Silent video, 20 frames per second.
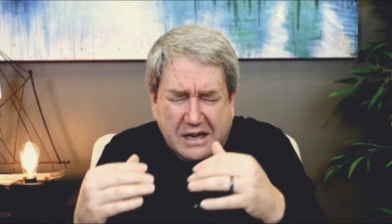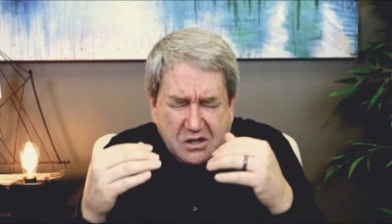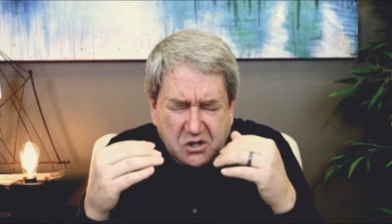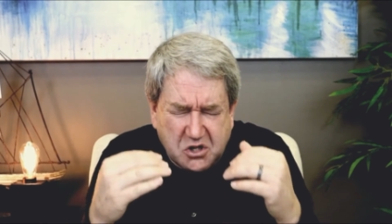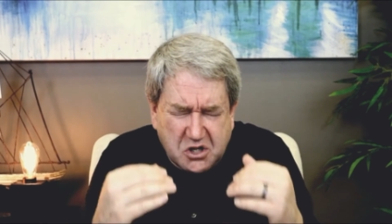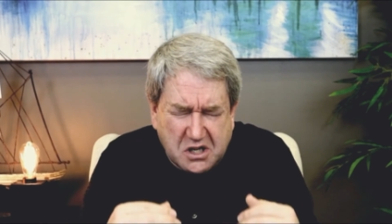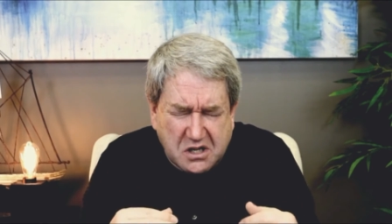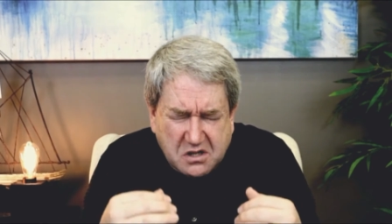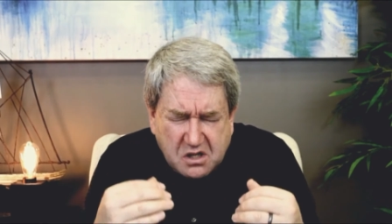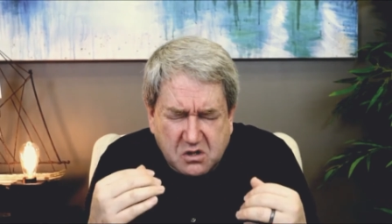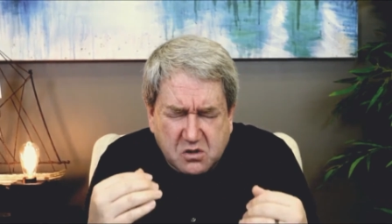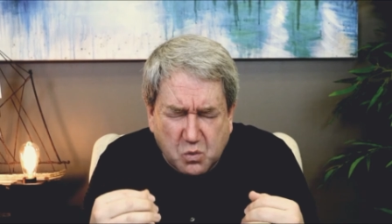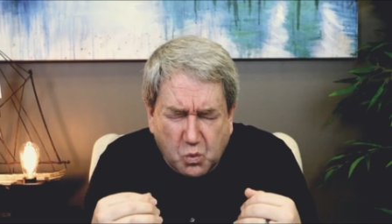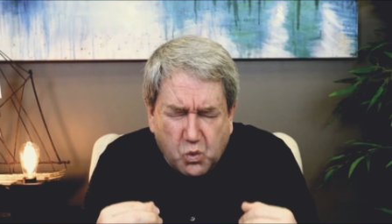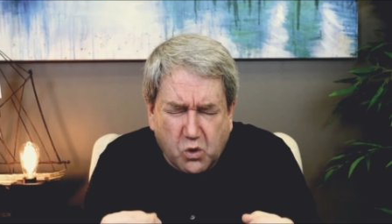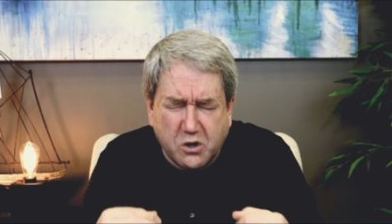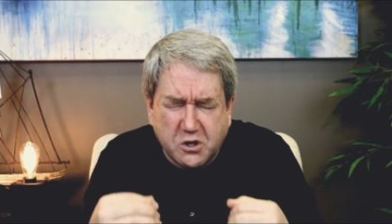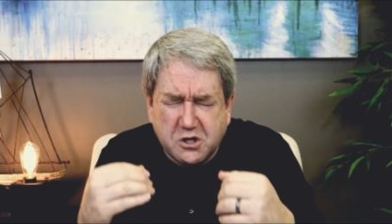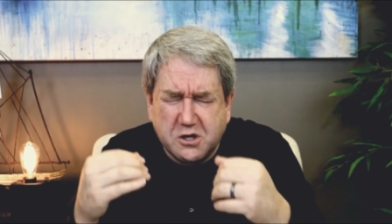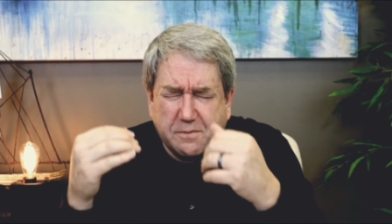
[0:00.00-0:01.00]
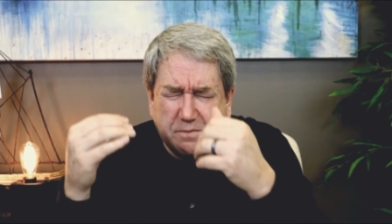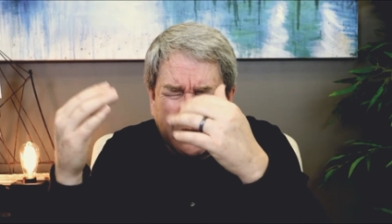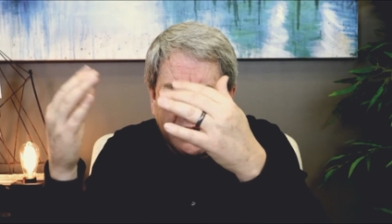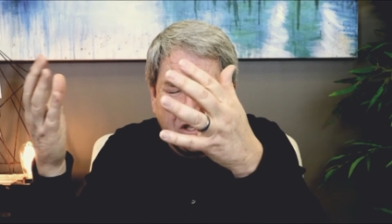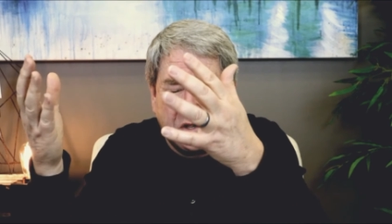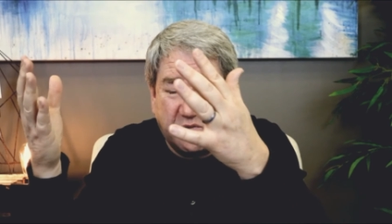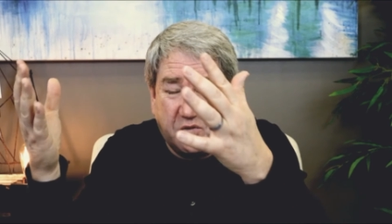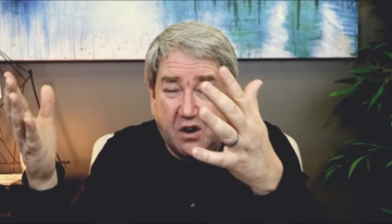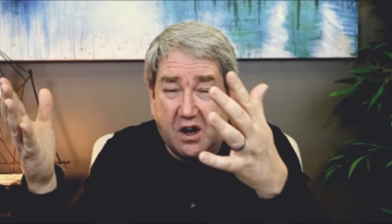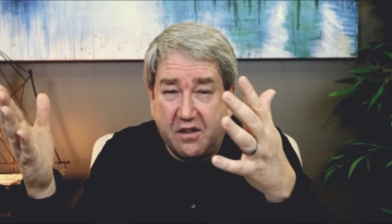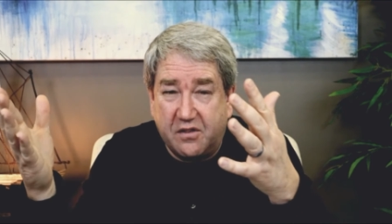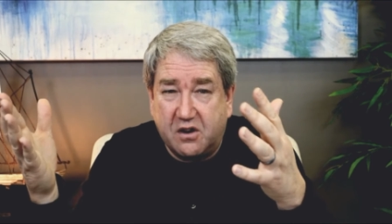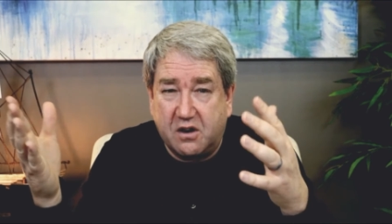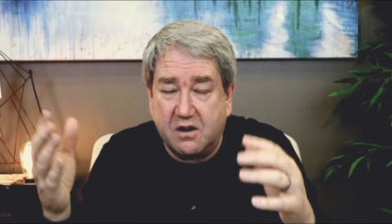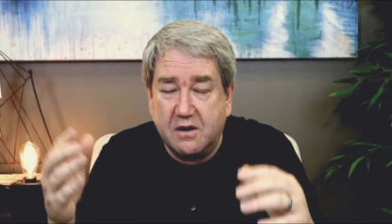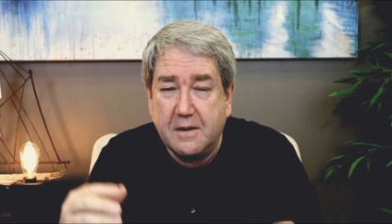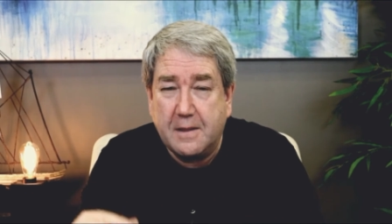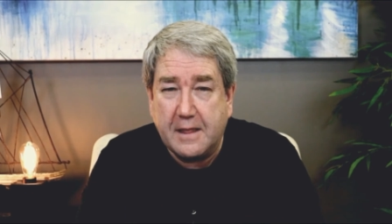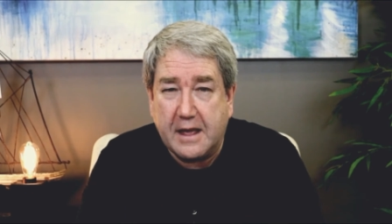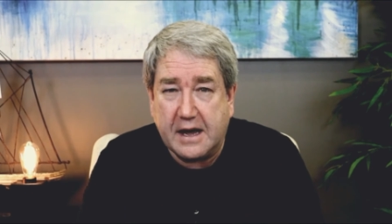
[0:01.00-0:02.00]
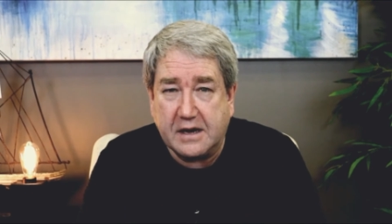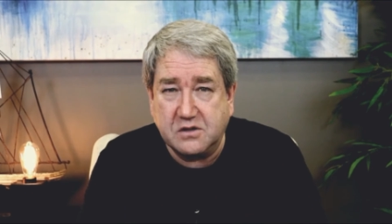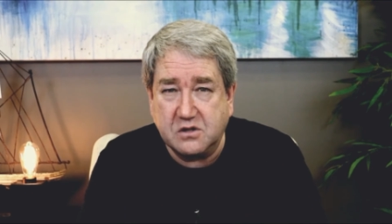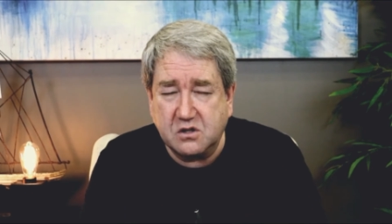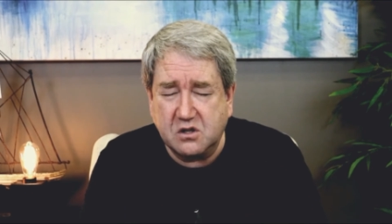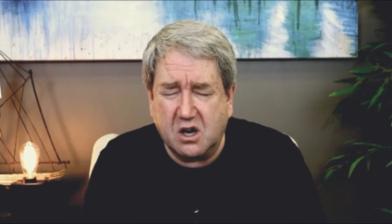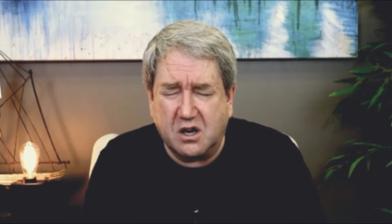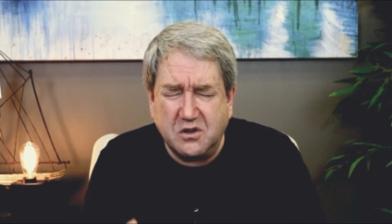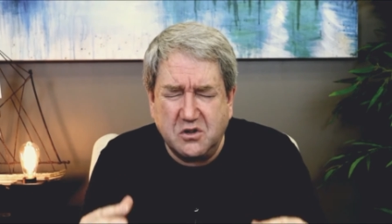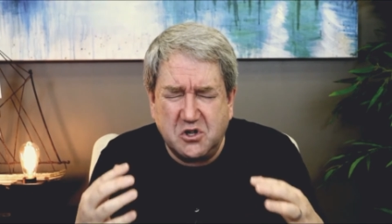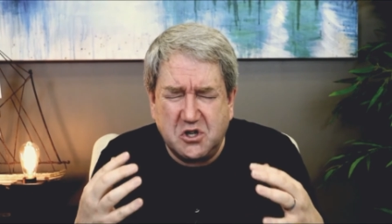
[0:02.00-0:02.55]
Jesus worshiped his Father as his God.